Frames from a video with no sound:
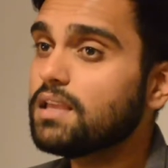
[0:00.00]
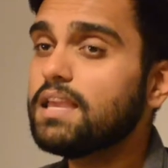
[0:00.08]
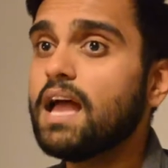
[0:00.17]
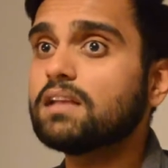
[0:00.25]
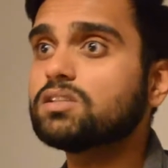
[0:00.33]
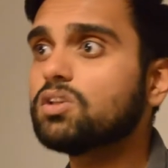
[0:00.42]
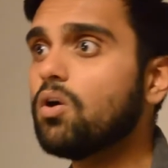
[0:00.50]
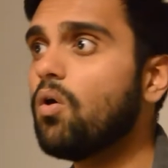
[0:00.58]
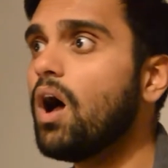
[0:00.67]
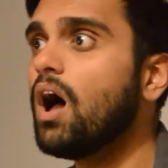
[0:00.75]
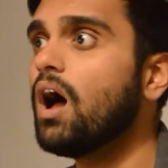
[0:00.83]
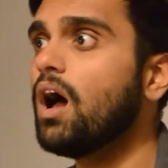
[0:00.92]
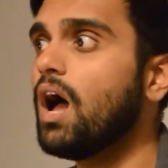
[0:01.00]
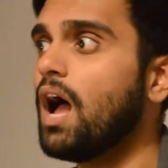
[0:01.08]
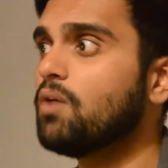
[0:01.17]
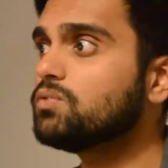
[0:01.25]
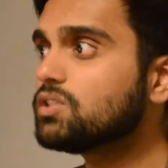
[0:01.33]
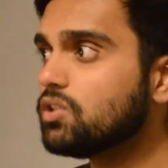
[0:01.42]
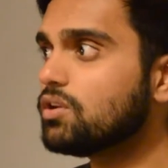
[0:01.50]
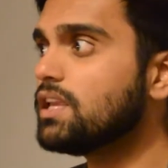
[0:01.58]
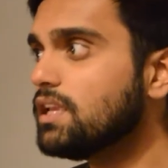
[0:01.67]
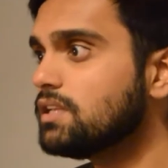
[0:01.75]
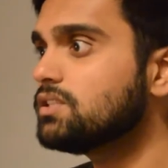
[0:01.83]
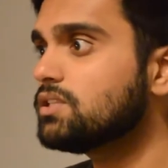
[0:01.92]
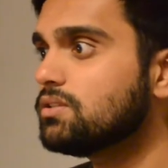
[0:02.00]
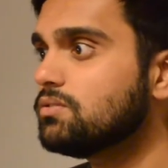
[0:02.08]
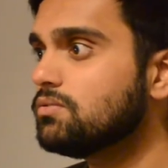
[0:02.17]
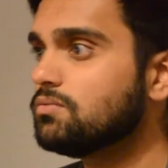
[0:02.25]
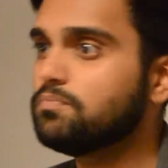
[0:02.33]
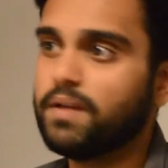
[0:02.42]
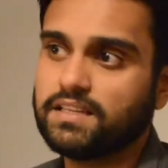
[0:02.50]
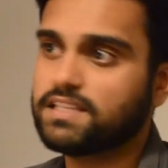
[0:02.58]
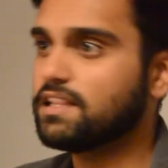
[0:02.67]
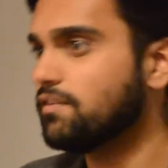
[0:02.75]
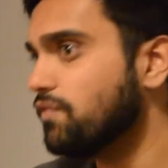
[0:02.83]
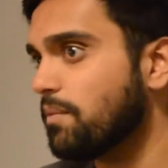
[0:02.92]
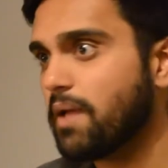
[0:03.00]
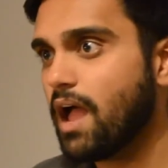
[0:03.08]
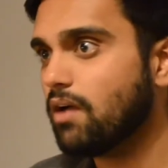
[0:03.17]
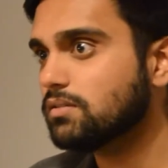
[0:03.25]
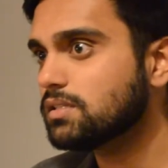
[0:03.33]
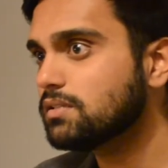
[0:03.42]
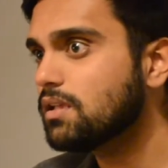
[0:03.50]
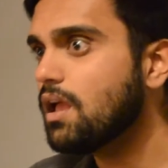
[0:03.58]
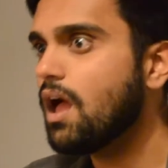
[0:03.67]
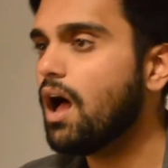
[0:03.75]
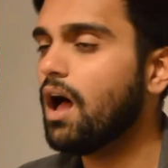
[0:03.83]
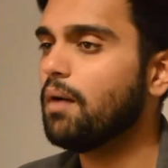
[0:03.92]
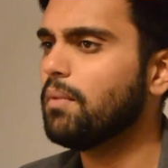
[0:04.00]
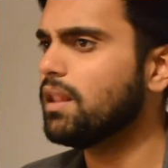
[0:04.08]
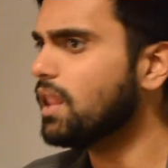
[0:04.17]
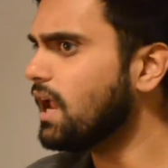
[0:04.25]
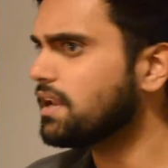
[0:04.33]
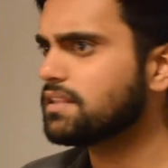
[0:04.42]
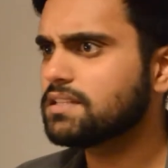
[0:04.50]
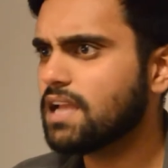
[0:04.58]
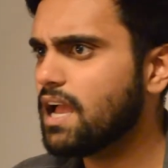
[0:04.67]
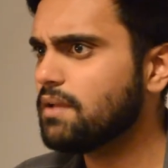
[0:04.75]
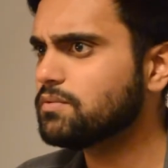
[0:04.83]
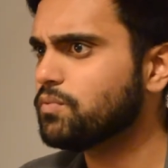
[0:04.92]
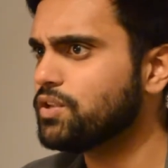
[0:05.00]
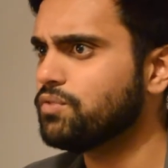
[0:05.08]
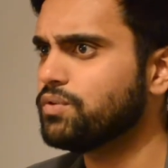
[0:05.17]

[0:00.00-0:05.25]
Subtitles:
Yeah, so I was looking to basically flip a house. A lot of the times what you